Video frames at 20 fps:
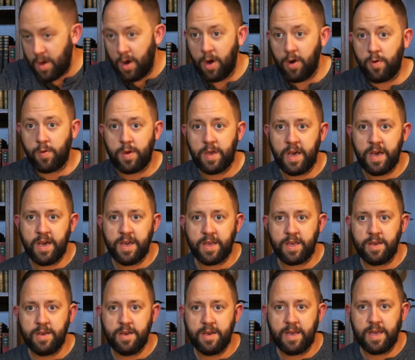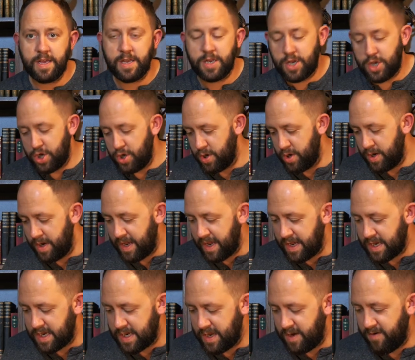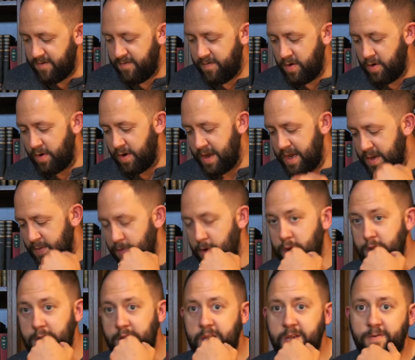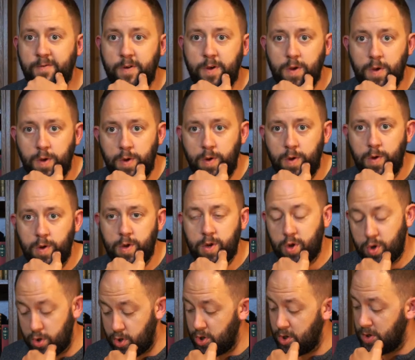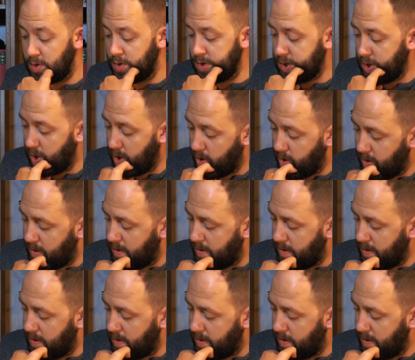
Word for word: Okay, it's turning itself on, that's positive. It's good news.